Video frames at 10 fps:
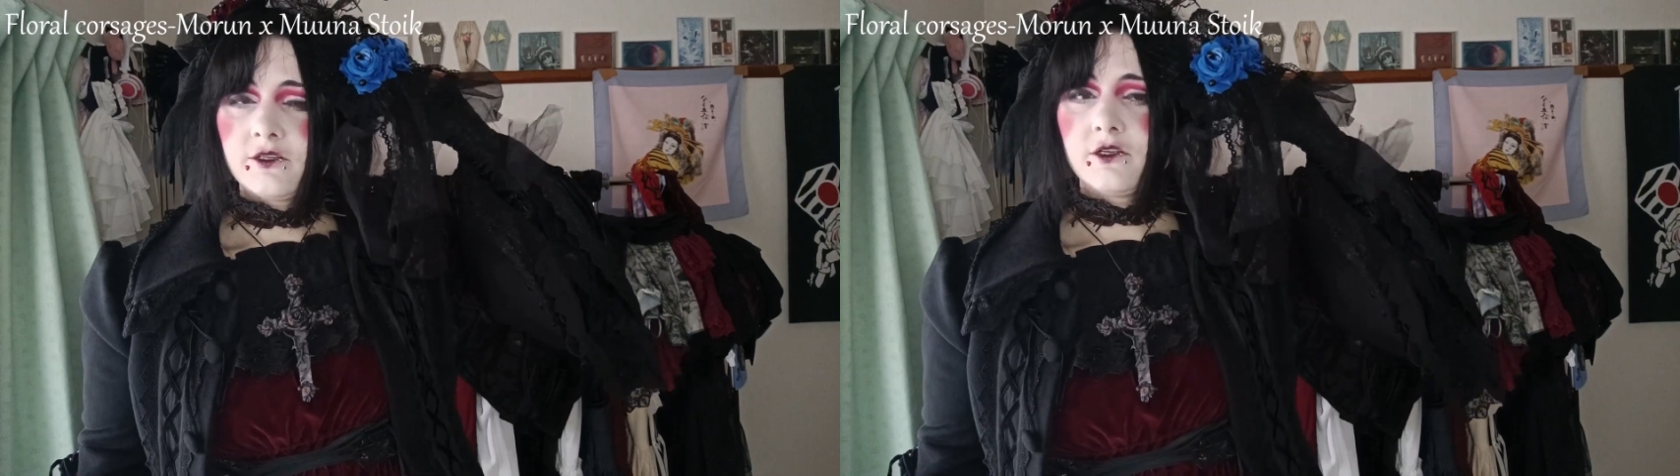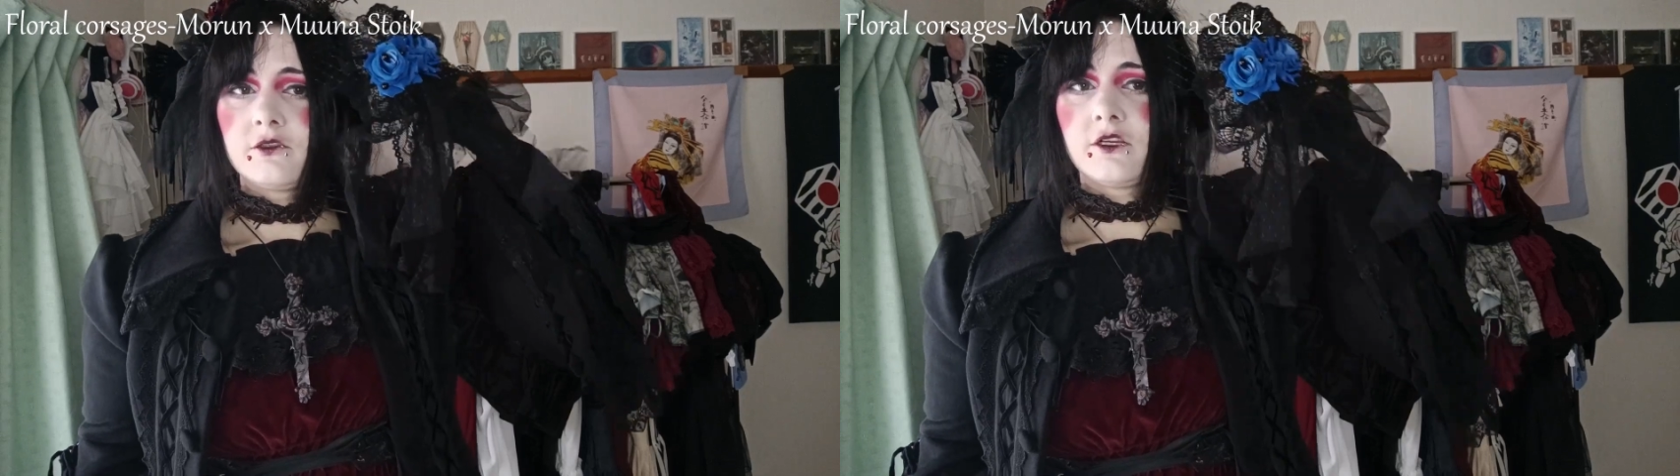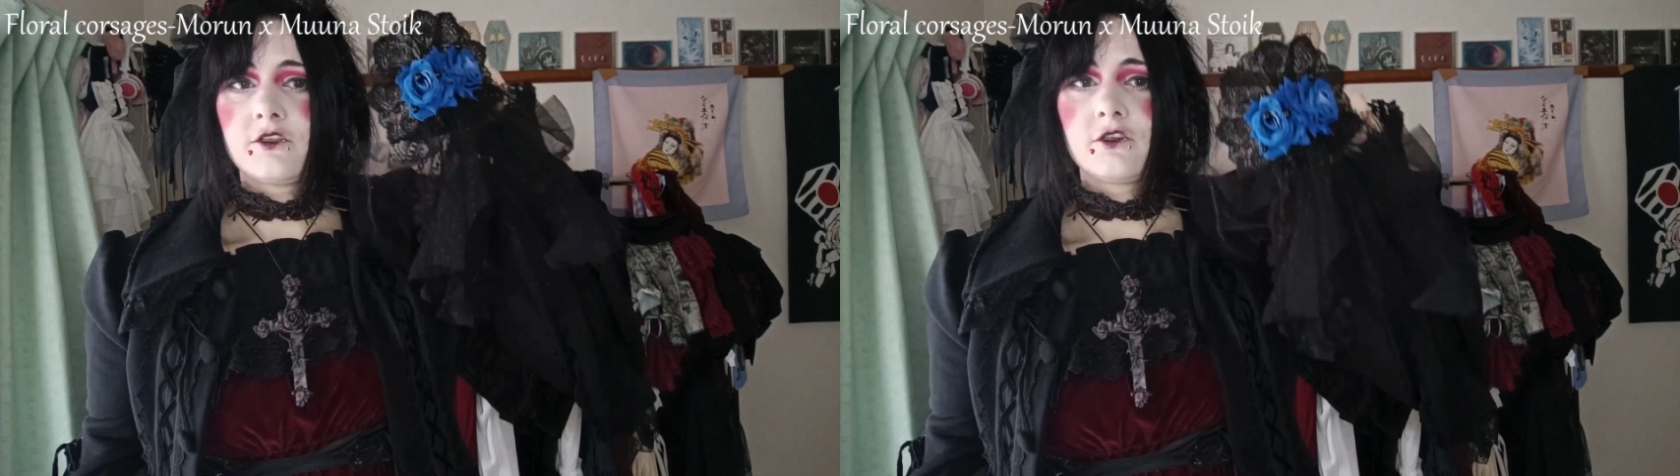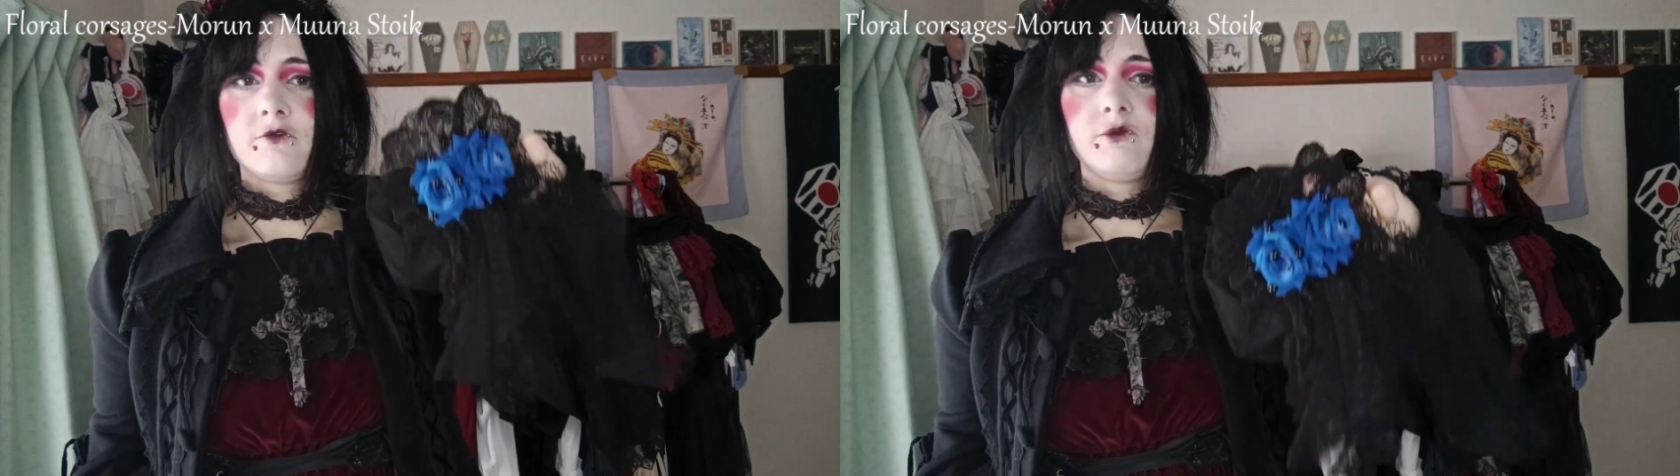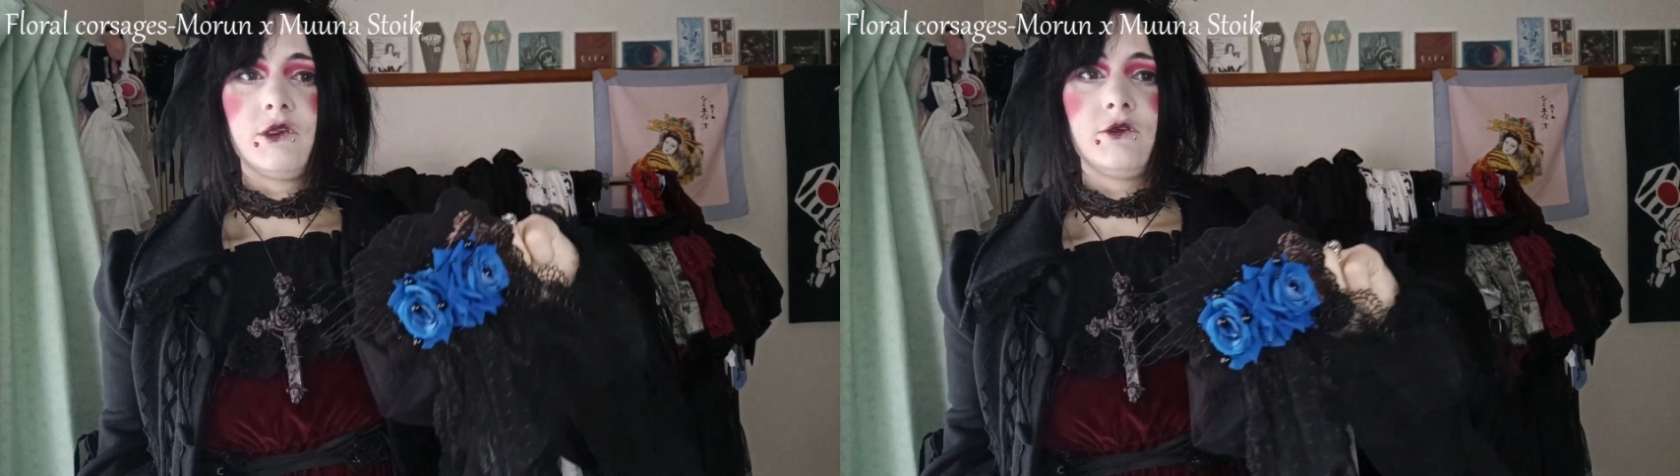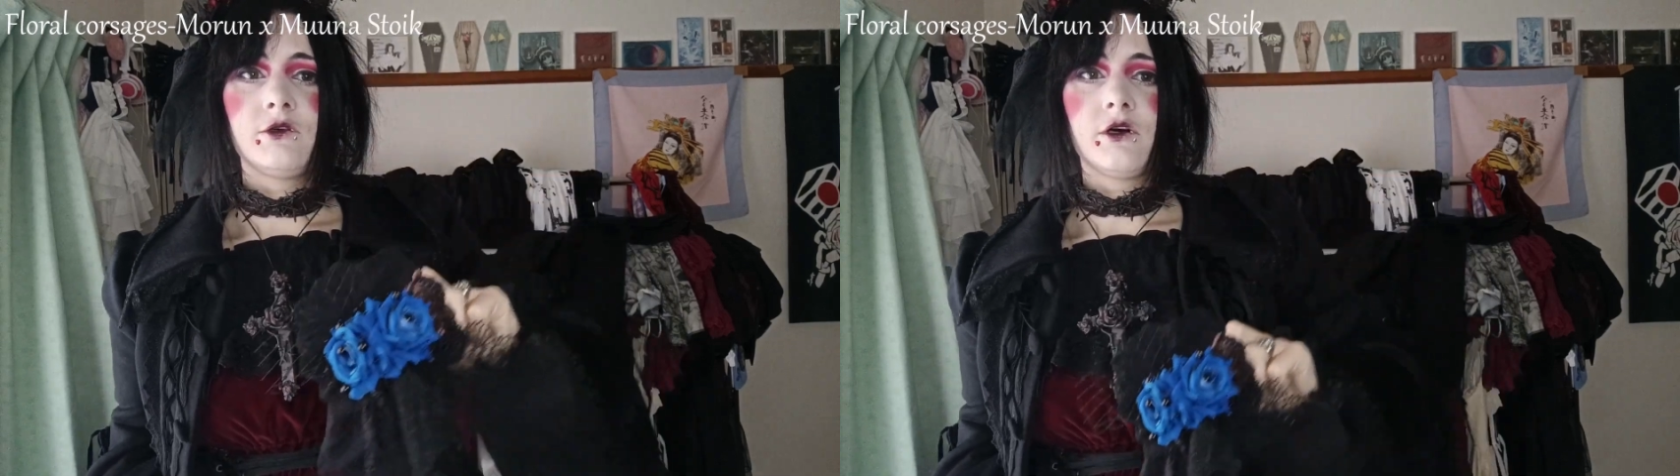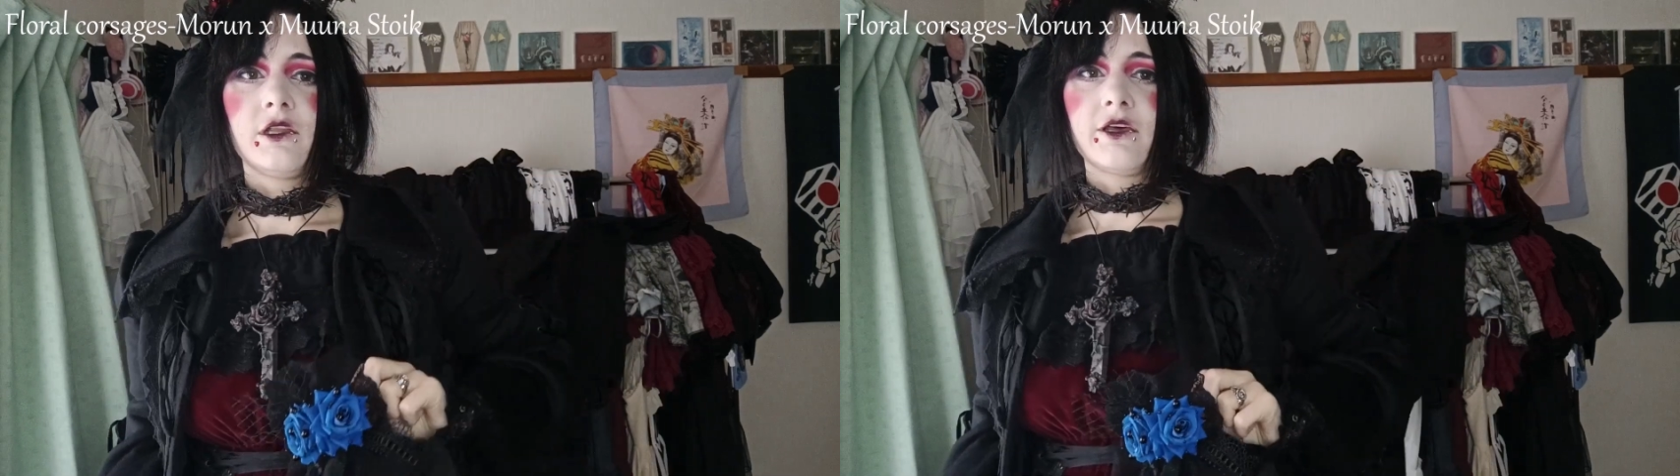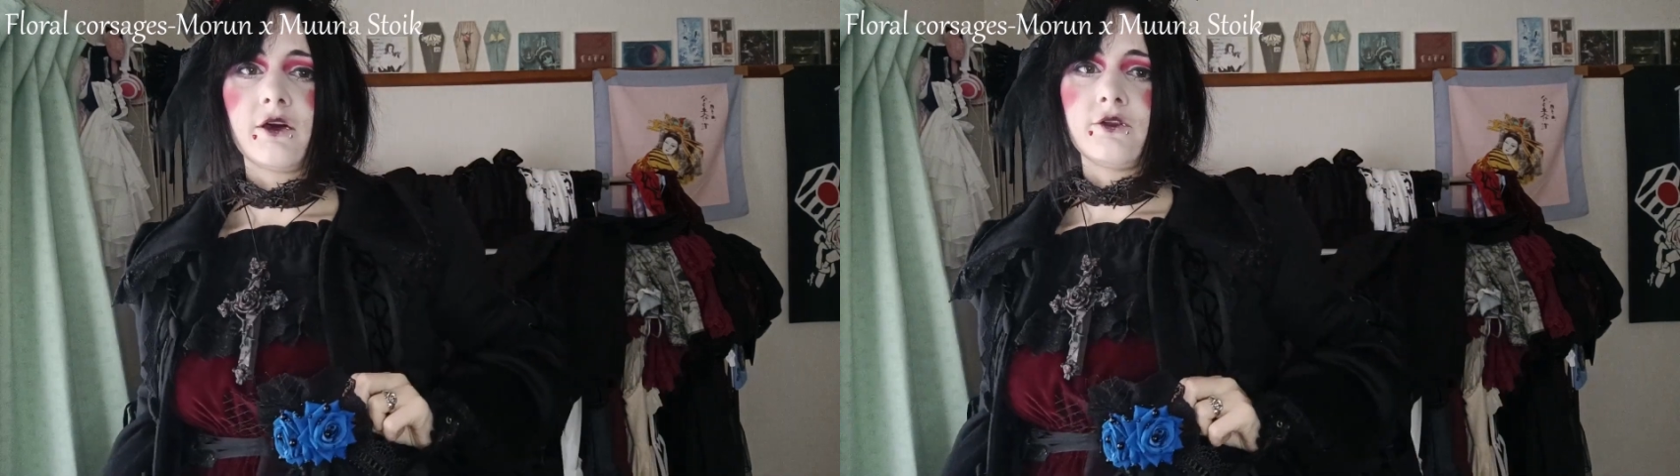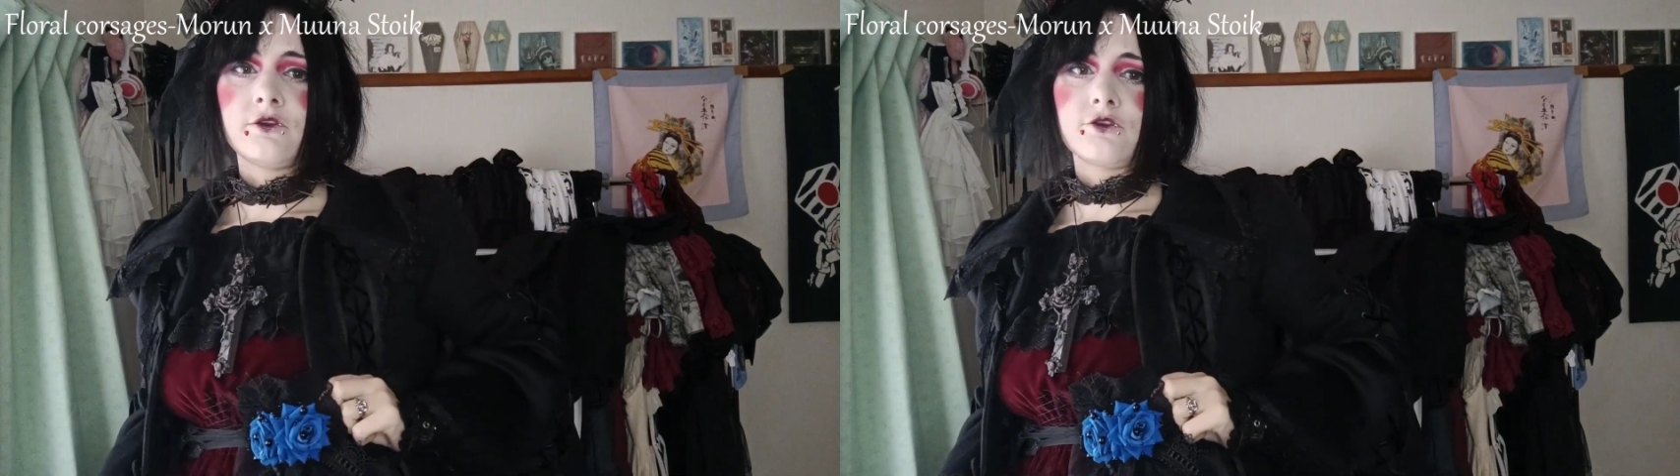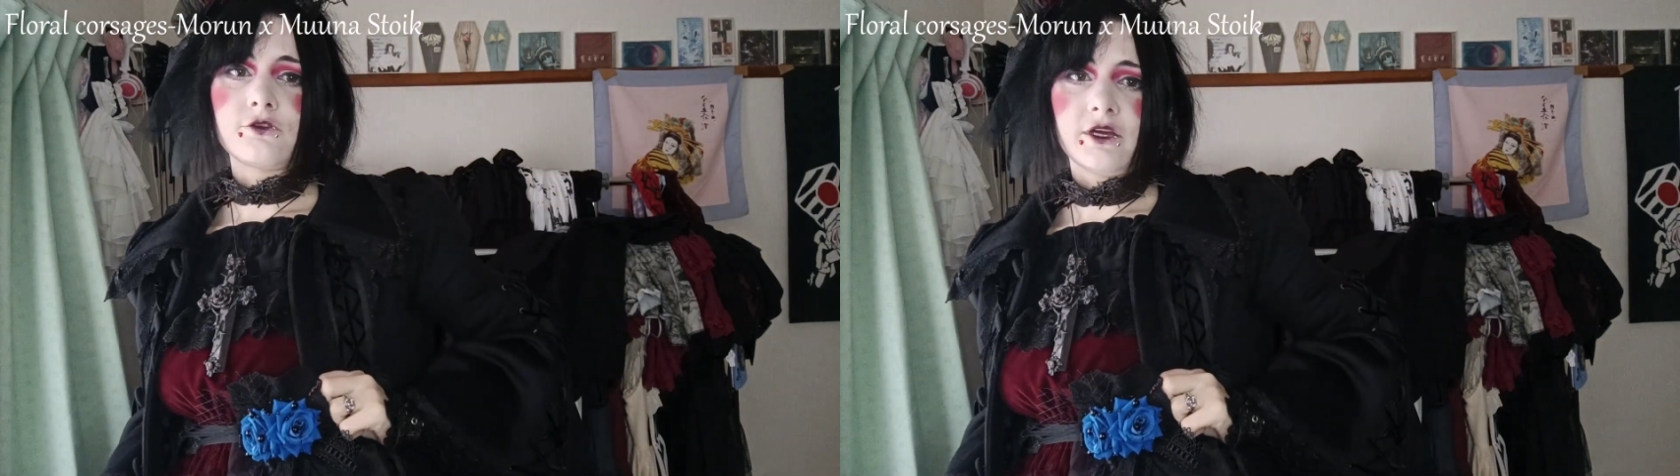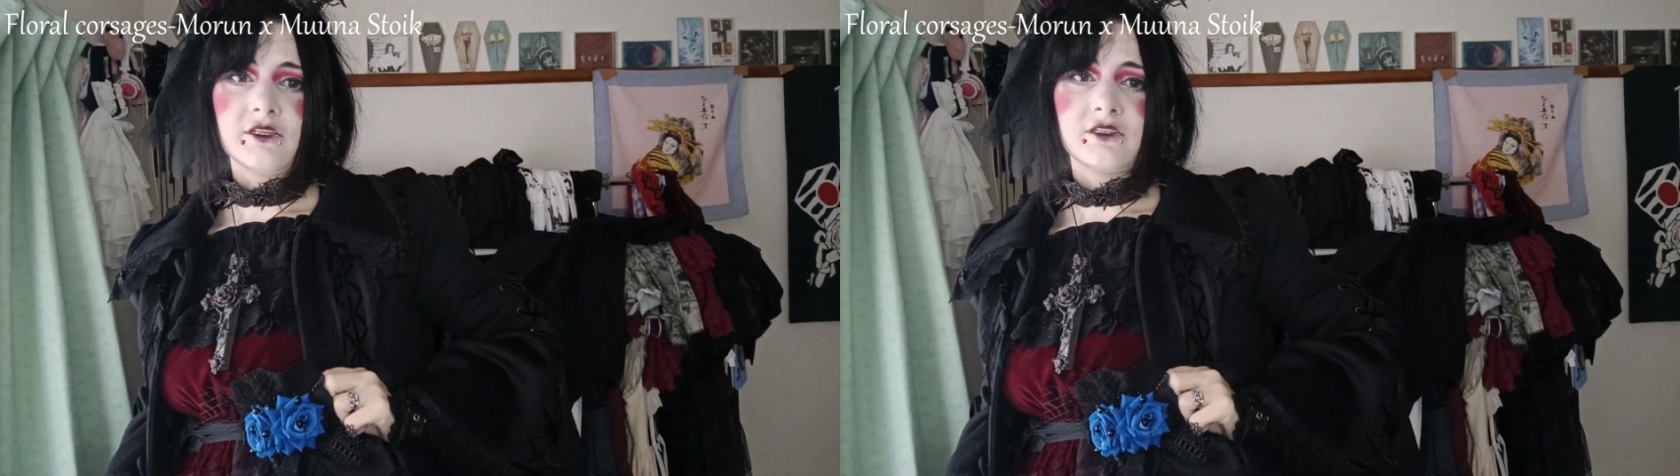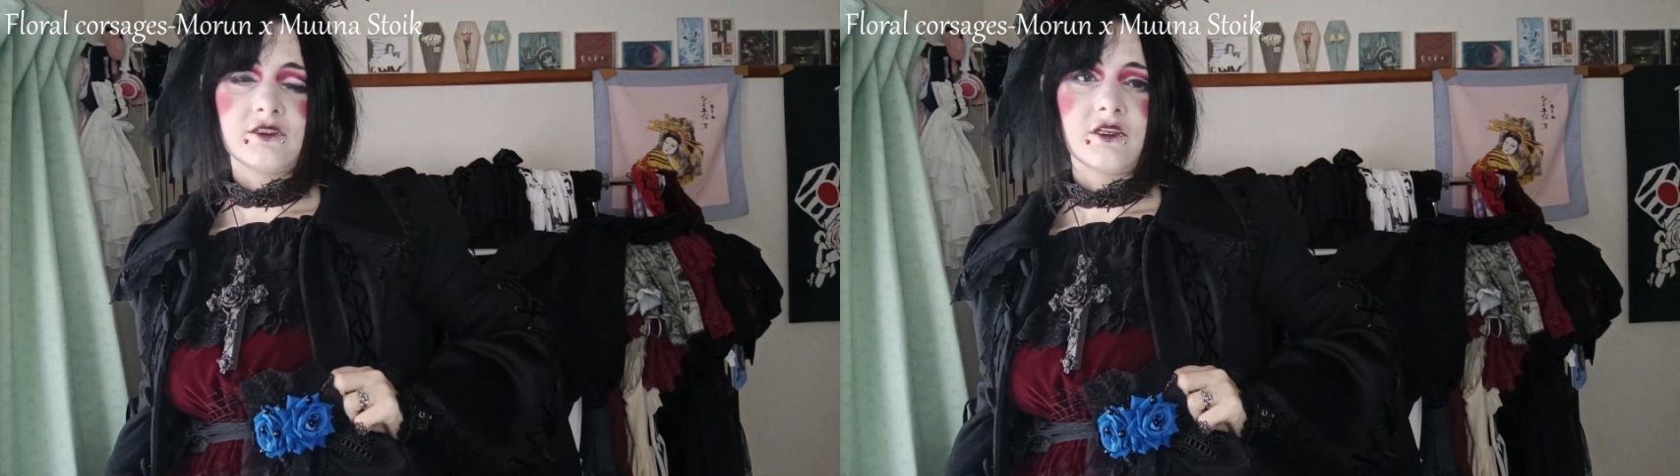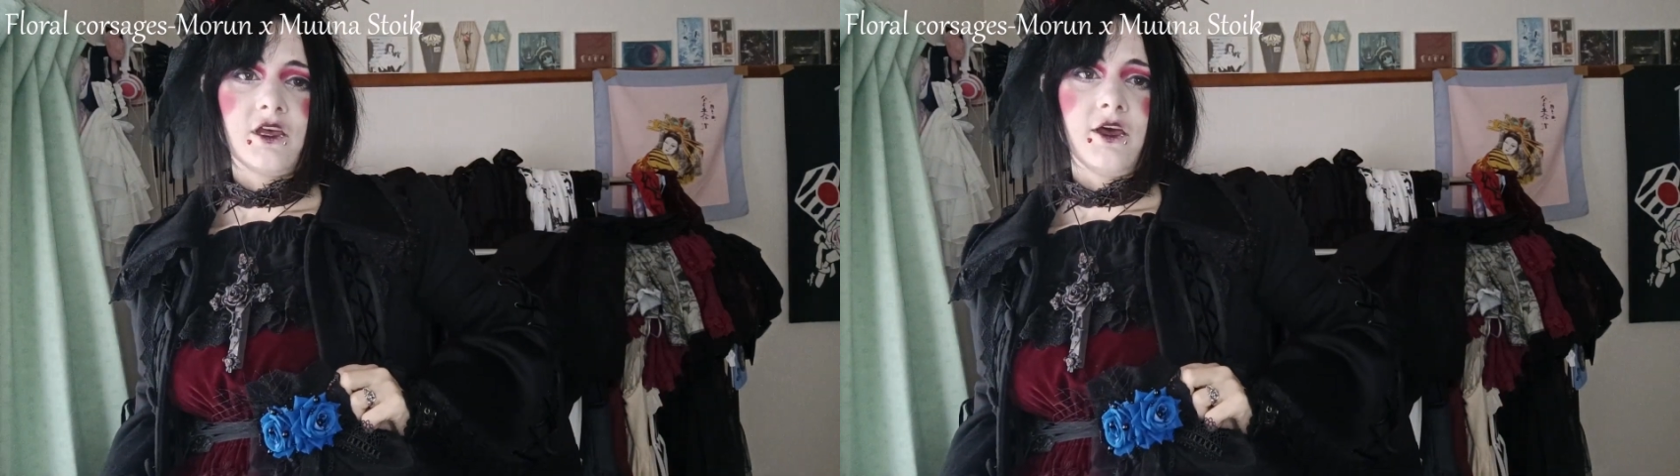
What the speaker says: a touch of blue, or like on the dress,